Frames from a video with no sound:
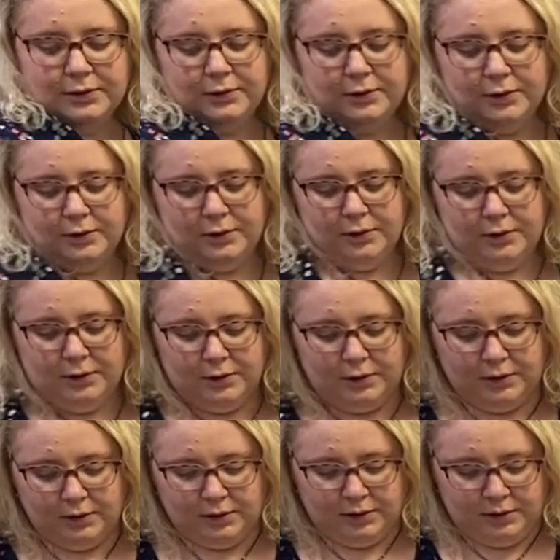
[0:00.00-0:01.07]

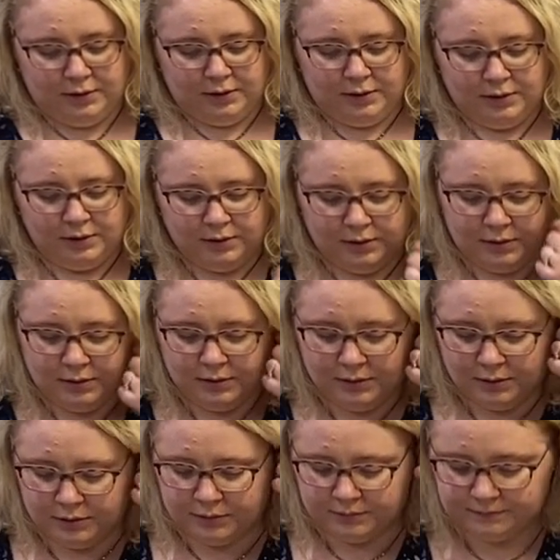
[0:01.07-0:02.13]

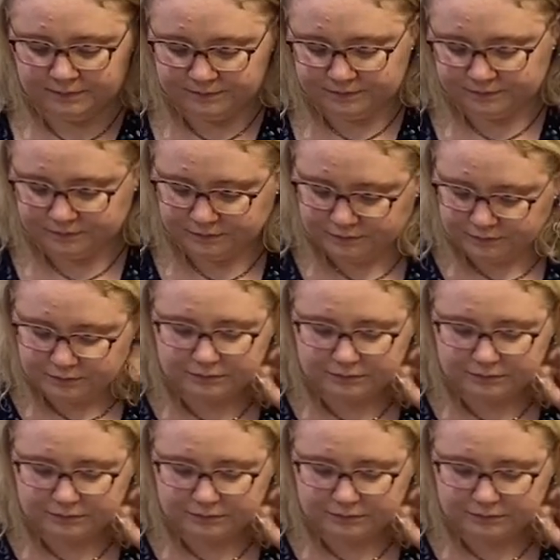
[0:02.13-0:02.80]
(no one is talking)